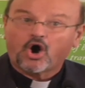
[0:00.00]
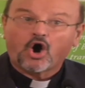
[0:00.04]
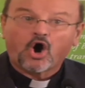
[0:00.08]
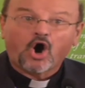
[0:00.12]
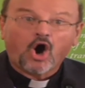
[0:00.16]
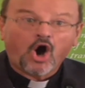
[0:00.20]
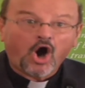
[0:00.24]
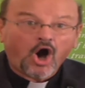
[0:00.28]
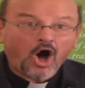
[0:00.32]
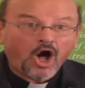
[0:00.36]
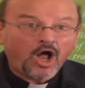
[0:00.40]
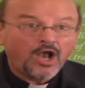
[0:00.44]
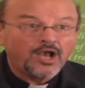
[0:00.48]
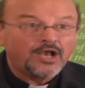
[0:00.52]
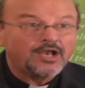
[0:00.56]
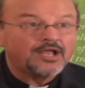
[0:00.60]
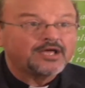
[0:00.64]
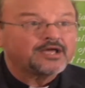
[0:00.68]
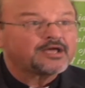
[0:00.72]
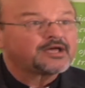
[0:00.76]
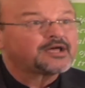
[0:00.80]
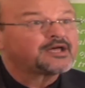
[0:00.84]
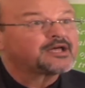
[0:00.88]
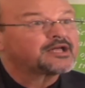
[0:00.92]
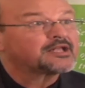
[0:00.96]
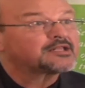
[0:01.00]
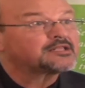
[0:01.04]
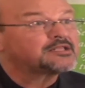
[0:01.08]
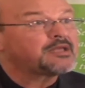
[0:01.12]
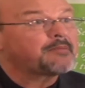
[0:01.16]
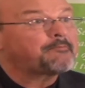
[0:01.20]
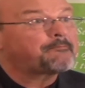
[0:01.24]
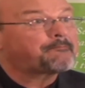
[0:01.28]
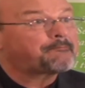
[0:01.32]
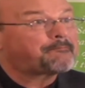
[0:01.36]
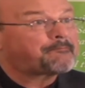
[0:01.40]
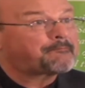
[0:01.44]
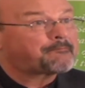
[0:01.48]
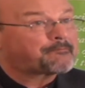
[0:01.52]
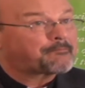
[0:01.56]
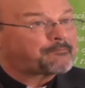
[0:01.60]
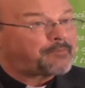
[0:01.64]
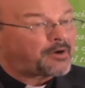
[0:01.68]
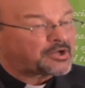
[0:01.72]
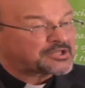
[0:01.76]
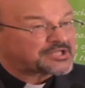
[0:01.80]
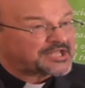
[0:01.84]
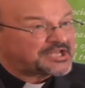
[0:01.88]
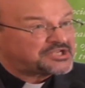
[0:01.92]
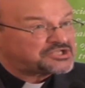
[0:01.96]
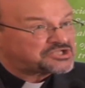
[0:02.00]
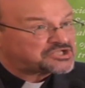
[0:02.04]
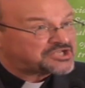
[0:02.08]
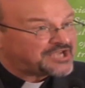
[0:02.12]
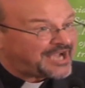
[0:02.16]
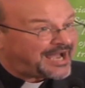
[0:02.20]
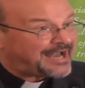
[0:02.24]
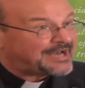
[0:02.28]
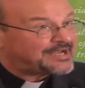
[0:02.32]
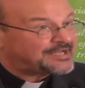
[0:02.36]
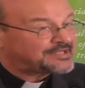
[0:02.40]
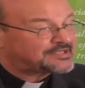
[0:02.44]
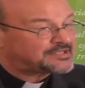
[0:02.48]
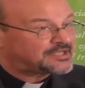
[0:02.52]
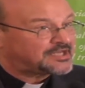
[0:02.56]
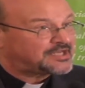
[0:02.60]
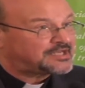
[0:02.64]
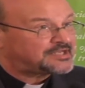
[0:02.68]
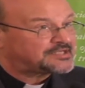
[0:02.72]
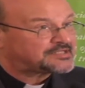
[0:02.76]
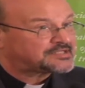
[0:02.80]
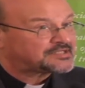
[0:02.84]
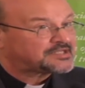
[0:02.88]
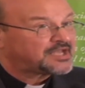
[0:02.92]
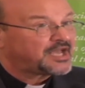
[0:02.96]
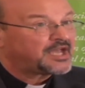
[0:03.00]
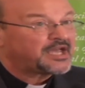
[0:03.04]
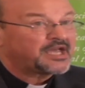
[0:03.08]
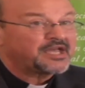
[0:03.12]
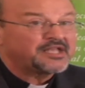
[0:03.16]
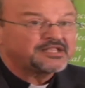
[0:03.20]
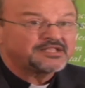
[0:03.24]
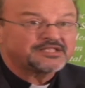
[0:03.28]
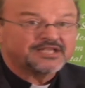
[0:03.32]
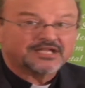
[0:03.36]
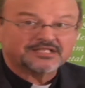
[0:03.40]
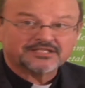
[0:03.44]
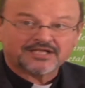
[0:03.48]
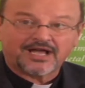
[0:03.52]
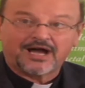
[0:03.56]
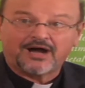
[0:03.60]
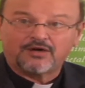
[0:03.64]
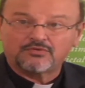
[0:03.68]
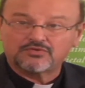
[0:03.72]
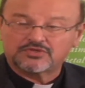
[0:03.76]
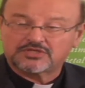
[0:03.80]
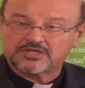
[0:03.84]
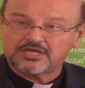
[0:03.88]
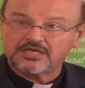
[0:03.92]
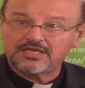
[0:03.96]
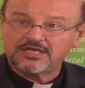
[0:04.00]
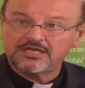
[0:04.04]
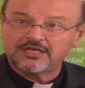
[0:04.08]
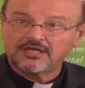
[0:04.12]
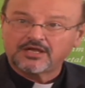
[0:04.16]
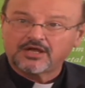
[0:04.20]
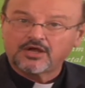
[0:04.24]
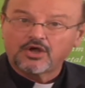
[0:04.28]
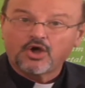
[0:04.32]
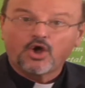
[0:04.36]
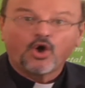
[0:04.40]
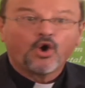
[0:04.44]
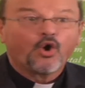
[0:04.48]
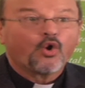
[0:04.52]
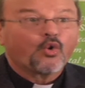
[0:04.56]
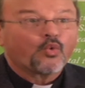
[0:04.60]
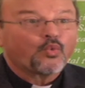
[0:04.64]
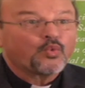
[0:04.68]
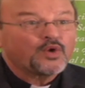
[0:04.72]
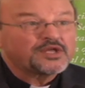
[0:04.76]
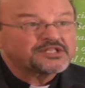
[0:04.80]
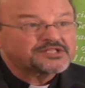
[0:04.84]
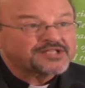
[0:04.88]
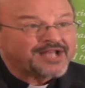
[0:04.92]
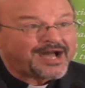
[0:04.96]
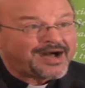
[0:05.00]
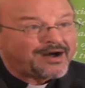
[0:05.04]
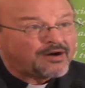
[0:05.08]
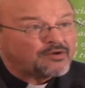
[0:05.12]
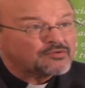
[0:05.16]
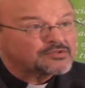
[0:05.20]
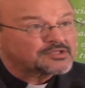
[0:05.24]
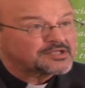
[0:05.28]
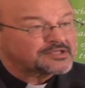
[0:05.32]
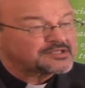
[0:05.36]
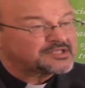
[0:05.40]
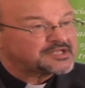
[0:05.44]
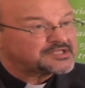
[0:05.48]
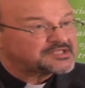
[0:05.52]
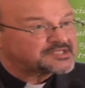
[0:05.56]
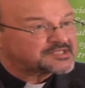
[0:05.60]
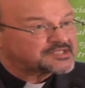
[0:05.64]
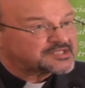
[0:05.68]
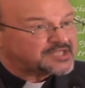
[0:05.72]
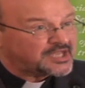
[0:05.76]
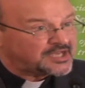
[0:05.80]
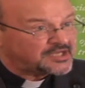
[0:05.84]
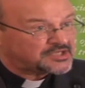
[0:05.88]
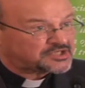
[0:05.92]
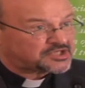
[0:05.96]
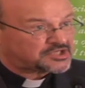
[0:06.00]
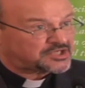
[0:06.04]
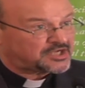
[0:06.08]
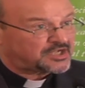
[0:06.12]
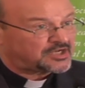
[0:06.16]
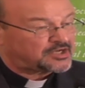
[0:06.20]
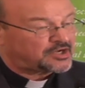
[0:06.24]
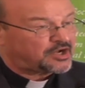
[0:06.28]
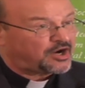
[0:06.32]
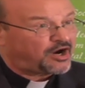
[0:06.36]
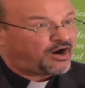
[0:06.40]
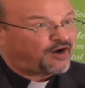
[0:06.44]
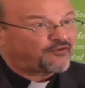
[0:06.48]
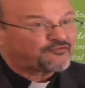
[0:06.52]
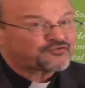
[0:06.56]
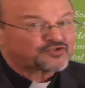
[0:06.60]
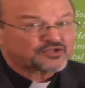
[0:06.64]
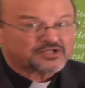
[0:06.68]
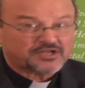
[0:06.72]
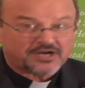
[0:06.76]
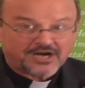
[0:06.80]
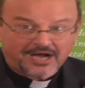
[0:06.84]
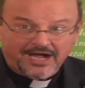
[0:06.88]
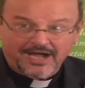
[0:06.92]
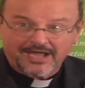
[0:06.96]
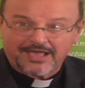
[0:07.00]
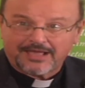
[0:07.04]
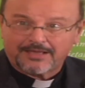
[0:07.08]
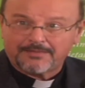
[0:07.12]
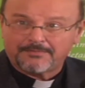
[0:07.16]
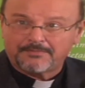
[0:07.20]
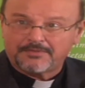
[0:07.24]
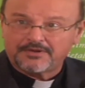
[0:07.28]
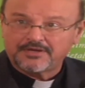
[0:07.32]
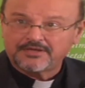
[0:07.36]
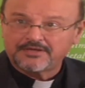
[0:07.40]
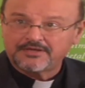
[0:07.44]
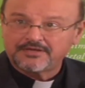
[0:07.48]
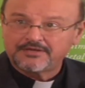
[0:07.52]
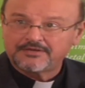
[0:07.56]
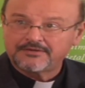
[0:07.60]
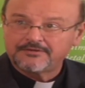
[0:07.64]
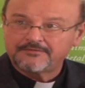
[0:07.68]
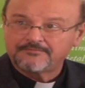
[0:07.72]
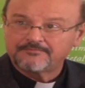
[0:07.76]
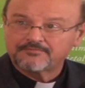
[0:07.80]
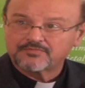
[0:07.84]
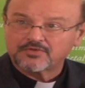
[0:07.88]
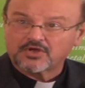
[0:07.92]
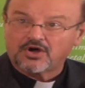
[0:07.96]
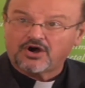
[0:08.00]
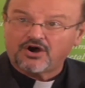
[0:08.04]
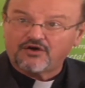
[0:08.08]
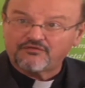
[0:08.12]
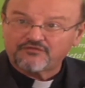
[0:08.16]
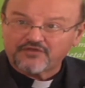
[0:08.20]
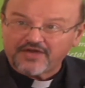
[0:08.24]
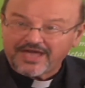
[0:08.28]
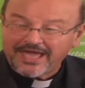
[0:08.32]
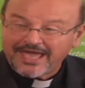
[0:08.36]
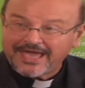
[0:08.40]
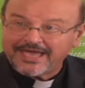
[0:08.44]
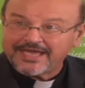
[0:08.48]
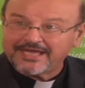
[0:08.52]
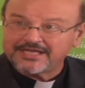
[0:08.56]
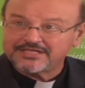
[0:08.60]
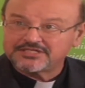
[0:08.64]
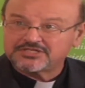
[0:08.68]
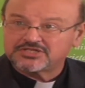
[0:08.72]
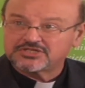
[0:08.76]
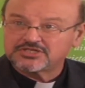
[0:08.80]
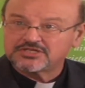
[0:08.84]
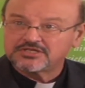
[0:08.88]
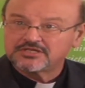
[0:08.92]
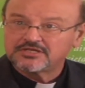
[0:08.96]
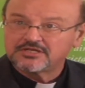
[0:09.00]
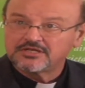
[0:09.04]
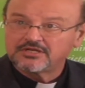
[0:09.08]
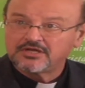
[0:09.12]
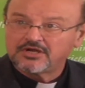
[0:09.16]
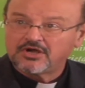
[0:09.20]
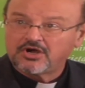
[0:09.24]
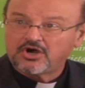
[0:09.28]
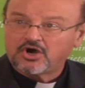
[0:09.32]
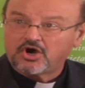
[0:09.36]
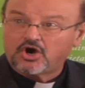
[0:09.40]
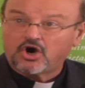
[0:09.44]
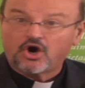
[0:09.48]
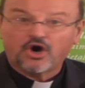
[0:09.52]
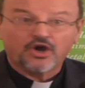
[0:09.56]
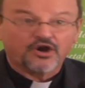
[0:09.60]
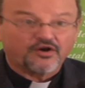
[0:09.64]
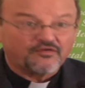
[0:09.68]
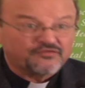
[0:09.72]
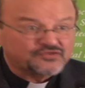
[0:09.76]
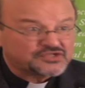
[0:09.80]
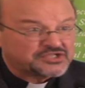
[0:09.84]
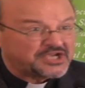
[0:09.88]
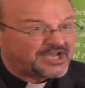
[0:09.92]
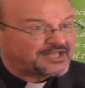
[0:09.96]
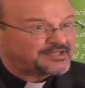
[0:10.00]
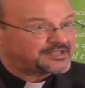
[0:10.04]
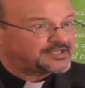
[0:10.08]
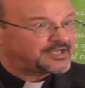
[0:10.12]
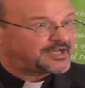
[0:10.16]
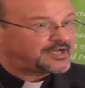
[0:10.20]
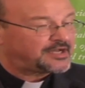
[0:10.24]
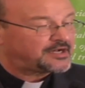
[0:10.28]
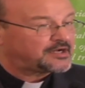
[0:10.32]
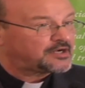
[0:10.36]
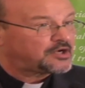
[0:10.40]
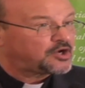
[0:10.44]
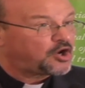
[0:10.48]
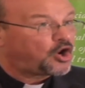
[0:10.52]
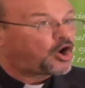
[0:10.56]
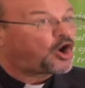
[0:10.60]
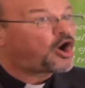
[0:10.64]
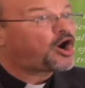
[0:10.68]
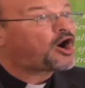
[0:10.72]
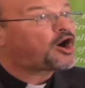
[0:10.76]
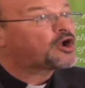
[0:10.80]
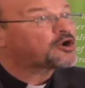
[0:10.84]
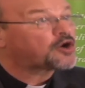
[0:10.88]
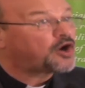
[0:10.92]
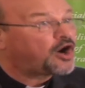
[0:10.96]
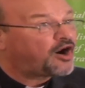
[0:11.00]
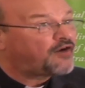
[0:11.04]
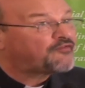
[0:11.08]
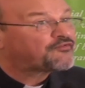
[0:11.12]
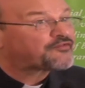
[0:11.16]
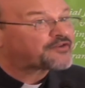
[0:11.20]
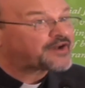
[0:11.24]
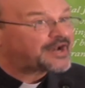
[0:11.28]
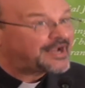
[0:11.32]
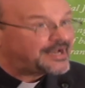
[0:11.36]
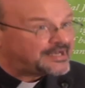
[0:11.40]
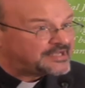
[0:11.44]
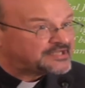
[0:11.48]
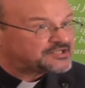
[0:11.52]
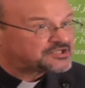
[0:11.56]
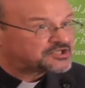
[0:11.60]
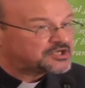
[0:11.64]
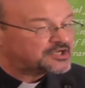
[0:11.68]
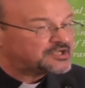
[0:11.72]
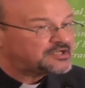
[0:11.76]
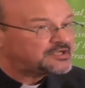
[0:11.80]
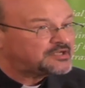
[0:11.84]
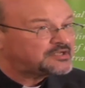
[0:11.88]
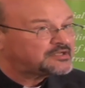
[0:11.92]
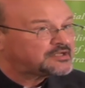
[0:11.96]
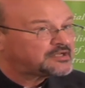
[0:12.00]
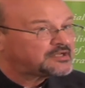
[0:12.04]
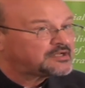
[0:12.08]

all the potentialities in that county, without distinction of tribe, of age, or of gender, or of religion,